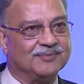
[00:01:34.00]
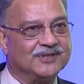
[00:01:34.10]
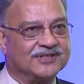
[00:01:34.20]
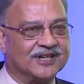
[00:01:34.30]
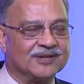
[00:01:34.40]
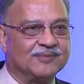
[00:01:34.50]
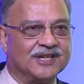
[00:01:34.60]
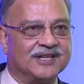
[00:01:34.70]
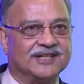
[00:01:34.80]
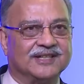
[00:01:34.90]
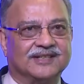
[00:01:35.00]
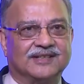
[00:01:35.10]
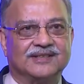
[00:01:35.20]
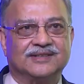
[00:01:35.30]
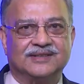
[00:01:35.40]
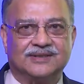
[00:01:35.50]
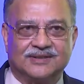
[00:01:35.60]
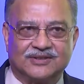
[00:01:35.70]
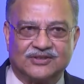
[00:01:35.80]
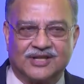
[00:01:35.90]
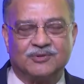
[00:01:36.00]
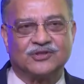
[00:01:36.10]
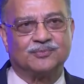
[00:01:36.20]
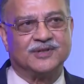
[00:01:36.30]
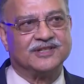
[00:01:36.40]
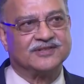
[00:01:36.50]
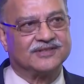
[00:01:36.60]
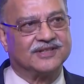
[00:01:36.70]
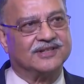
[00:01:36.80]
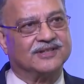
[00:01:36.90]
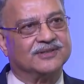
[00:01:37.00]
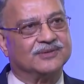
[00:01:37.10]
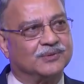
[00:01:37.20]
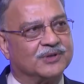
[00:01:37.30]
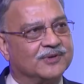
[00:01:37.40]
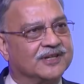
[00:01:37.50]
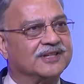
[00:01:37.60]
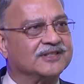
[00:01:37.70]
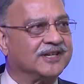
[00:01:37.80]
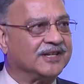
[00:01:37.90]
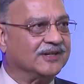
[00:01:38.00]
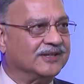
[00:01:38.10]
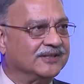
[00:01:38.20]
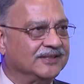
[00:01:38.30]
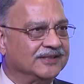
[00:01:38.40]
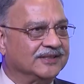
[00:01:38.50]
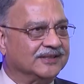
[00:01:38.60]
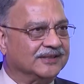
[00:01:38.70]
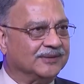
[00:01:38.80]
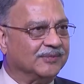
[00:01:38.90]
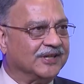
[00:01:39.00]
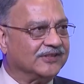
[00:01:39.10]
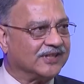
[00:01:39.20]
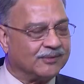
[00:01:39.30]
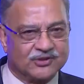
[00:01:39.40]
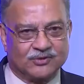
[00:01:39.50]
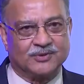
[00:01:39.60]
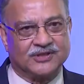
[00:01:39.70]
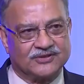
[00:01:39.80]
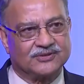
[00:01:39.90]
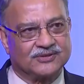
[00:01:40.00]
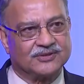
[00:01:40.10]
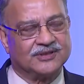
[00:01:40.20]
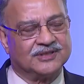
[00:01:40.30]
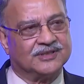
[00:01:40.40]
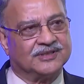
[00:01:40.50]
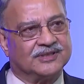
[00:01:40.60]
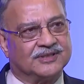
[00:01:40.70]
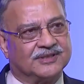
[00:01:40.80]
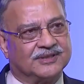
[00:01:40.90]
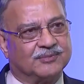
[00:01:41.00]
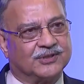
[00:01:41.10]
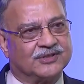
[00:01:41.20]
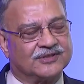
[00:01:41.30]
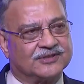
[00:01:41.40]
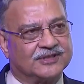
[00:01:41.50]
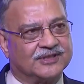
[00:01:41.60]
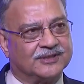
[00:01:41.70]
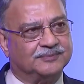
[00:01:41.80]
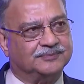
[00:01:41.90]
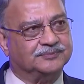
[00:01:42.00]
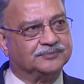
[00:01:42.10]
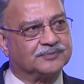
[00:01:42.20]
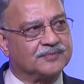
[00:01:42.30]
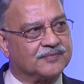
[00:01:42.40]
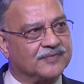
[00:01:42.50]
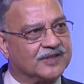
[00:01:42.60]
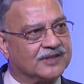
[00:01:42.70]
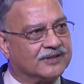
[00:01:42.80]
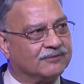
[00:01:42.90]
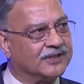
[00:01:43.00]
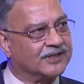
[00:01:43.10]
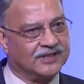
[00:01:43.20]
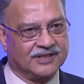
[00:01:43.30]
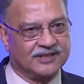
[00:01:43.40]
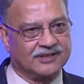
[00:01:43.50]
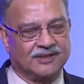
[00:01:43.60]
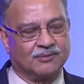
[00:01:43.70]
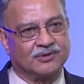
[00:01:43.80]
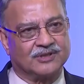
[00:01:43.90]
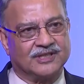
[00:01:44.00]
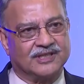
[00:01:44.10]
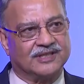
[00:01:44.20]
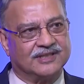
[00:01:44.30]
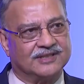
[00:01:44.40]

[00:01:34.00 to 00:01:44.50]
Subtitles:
me start by cyberspace and what we understand by cyberspace, because we are clear about the